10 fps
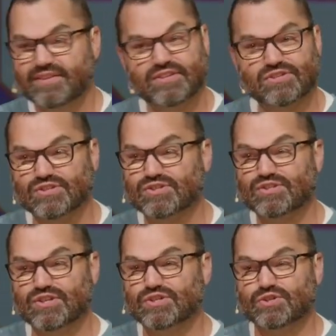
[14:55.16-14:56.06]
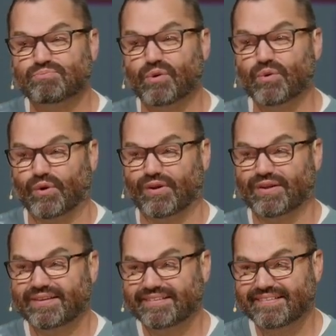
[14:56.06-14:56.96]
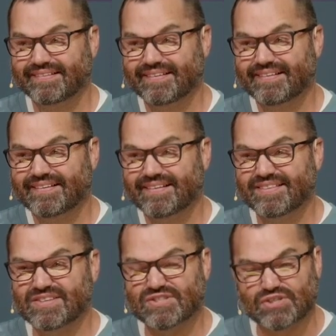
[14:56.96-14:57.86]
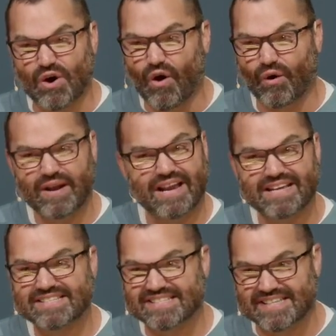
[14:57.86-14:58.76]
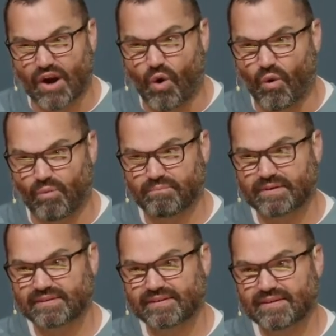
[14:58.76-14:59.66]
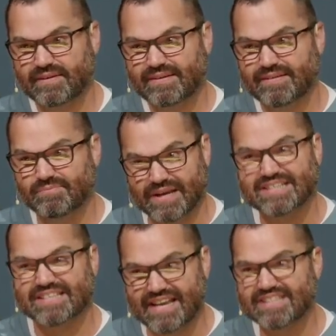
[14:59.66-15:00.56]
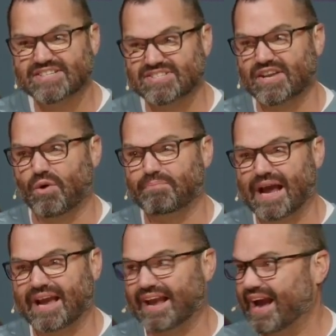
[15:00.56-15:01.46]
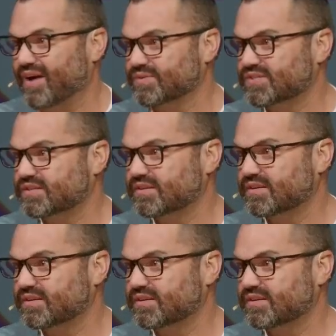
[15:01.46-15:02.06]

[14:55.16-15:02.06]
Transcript: This is brutal. This is hard. It hits us at home because it hits us in our bank accounts.